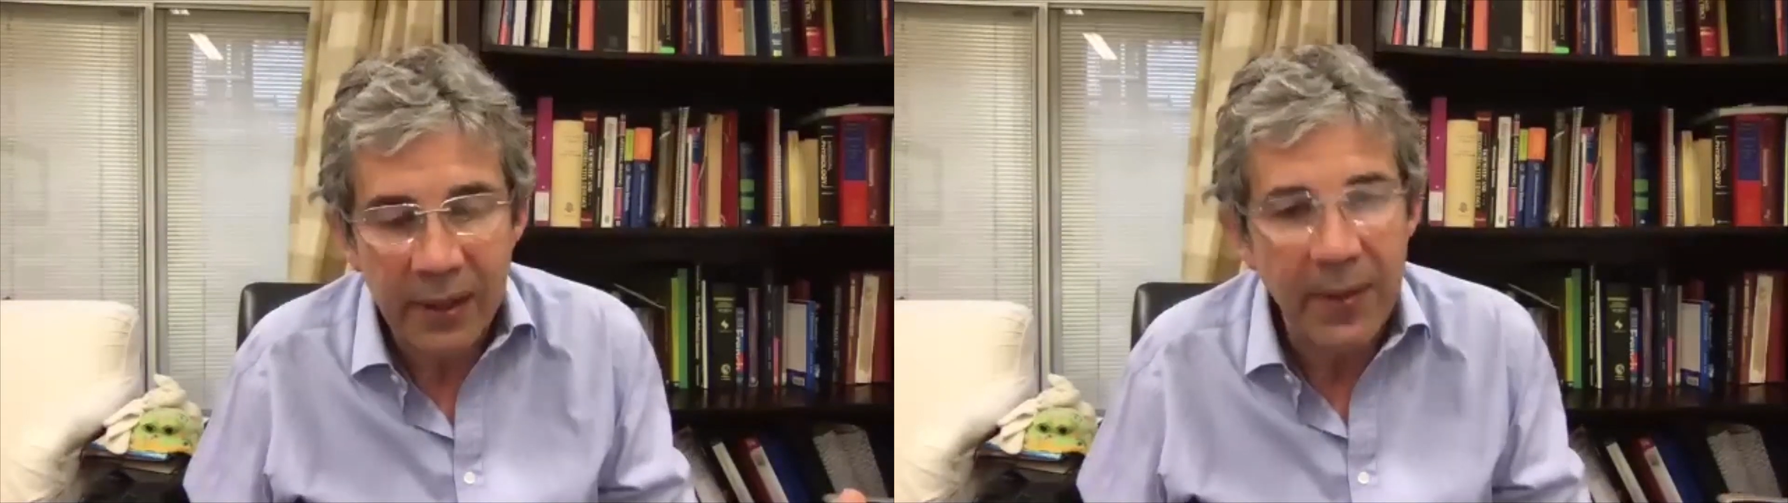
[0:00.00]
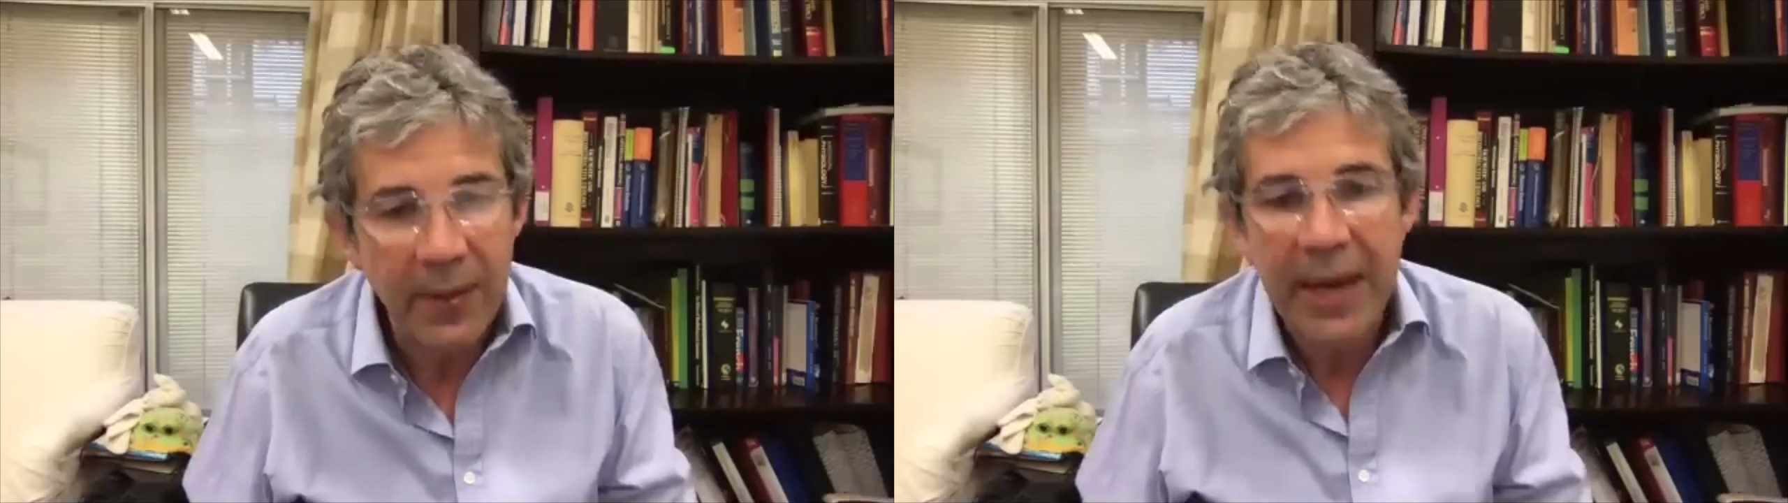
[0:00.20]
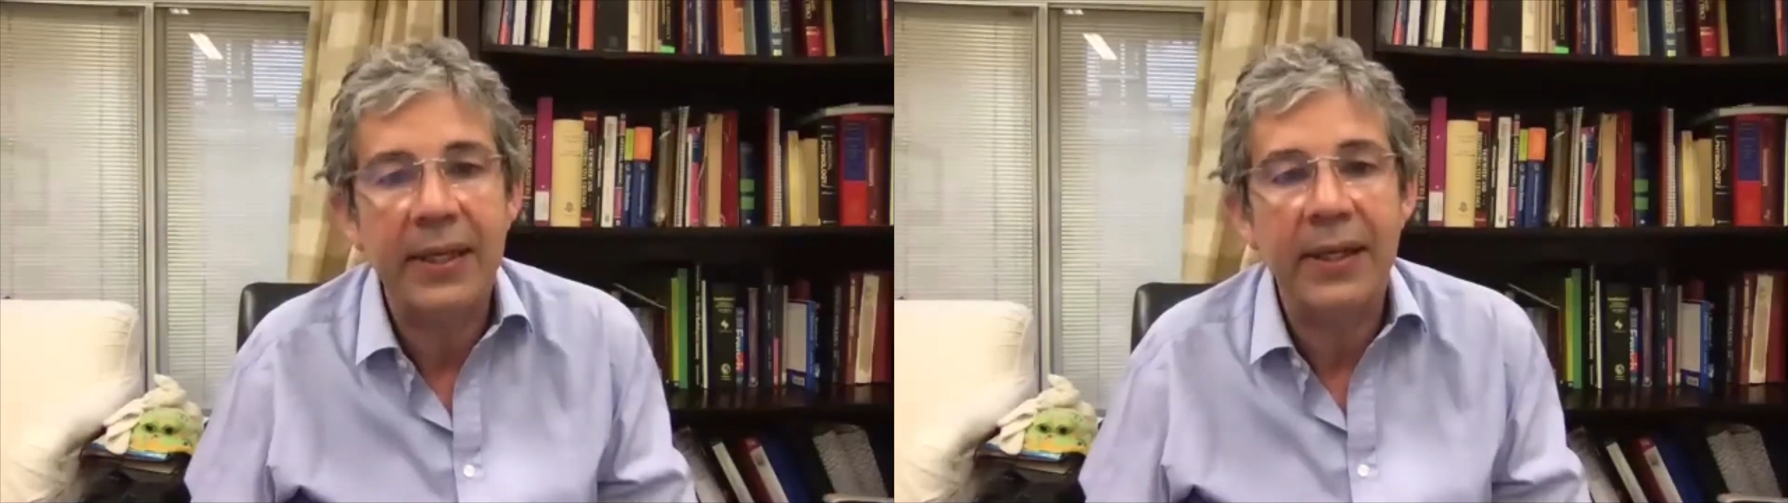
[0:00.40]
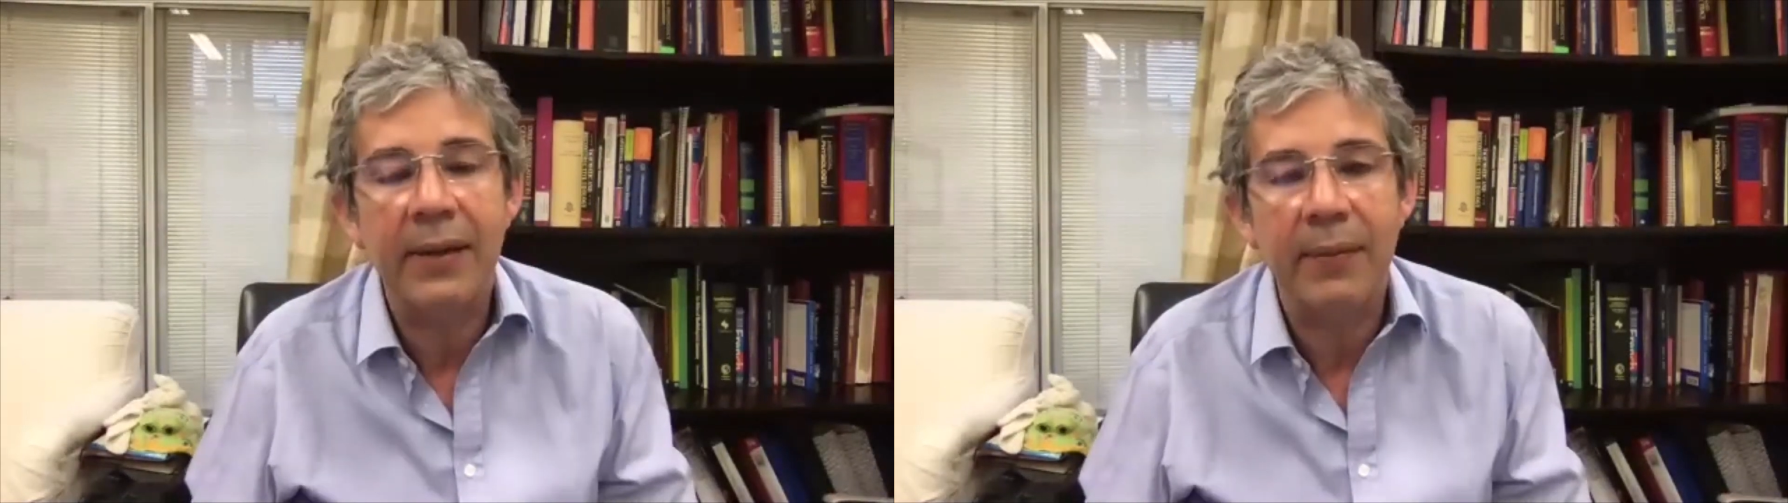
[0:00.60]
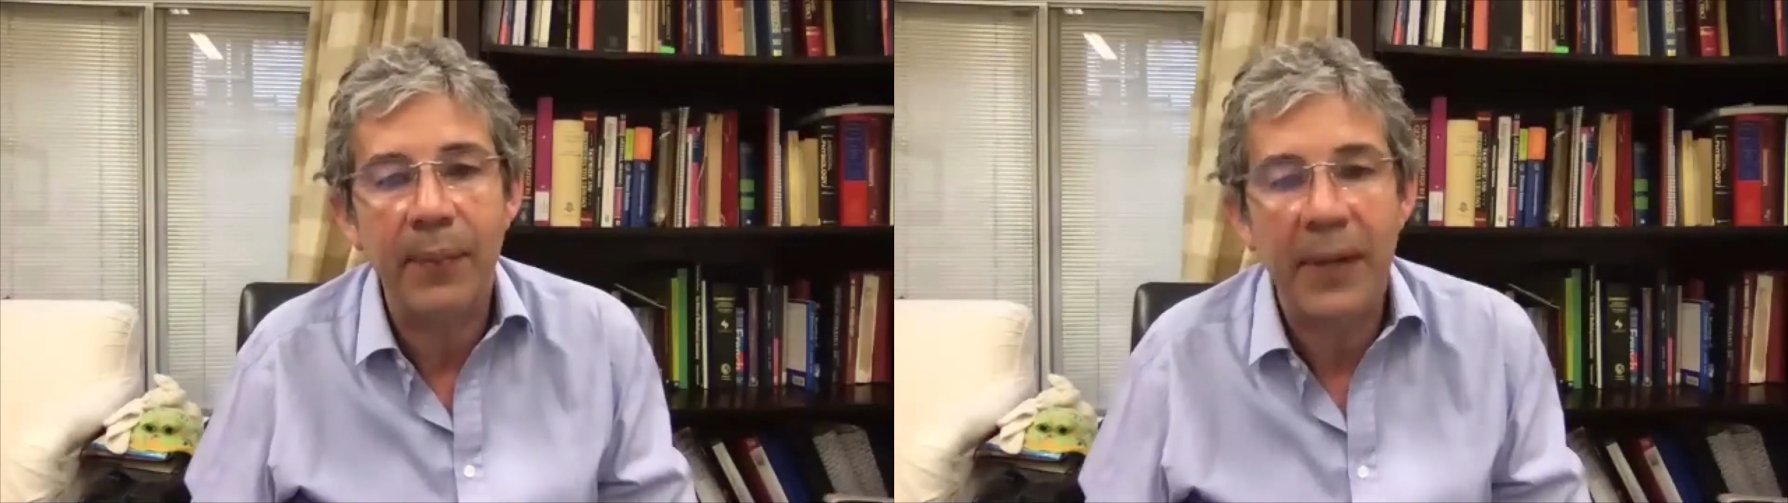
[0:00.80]
amazing
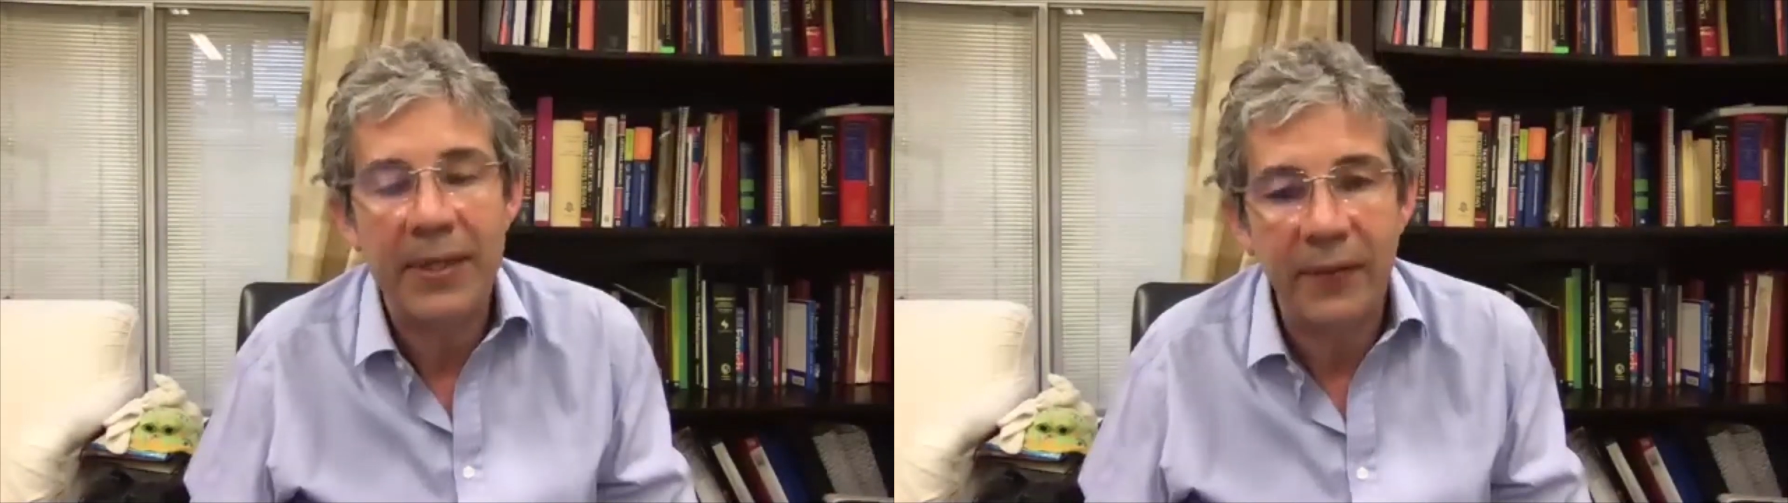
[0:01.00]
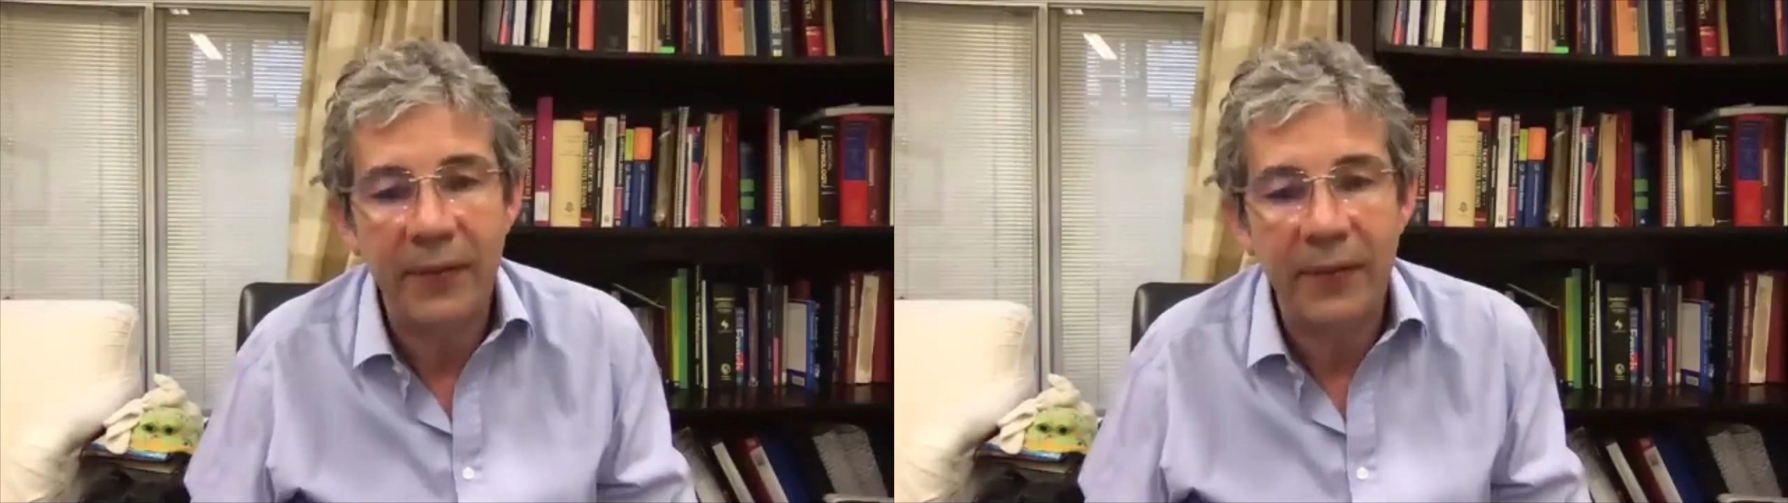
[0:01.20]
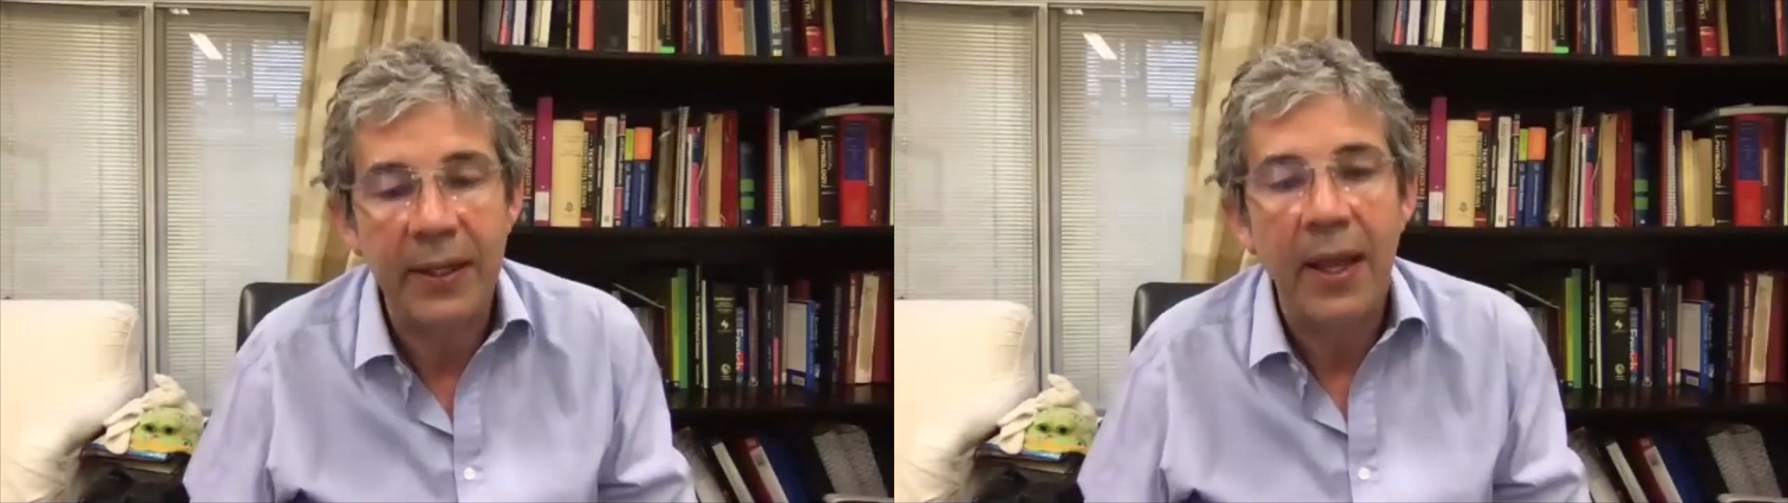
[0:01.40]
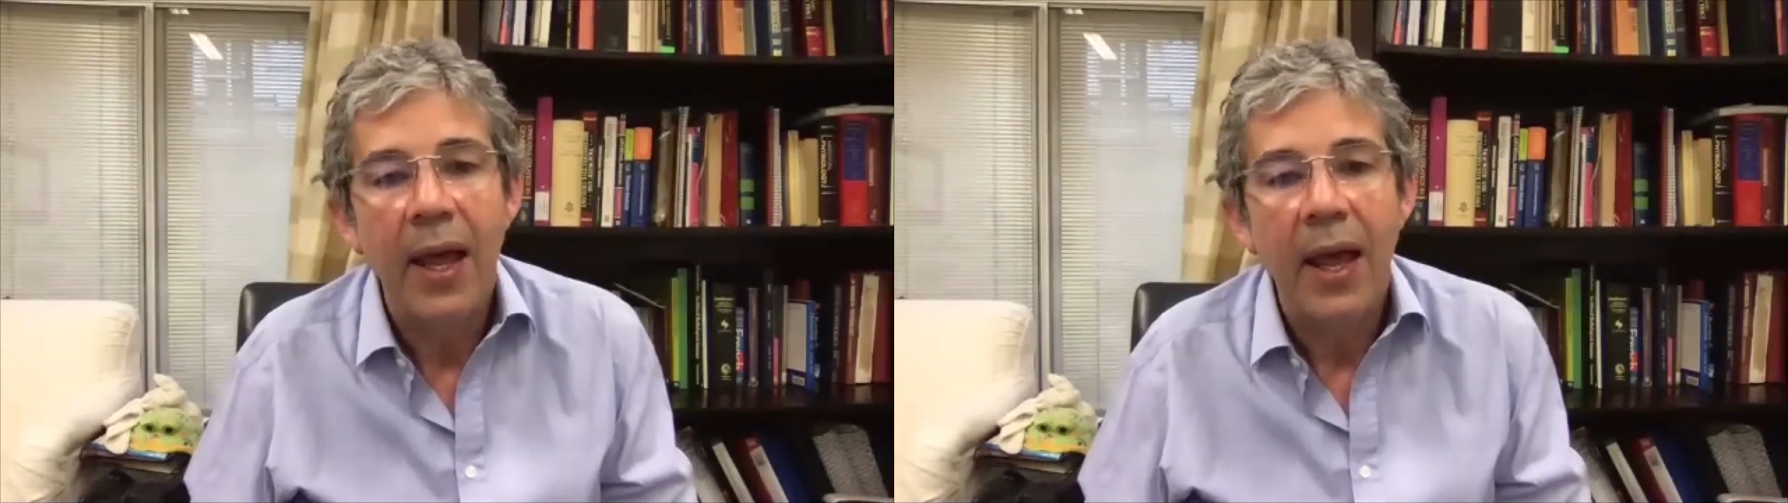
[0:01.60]
piece of kit,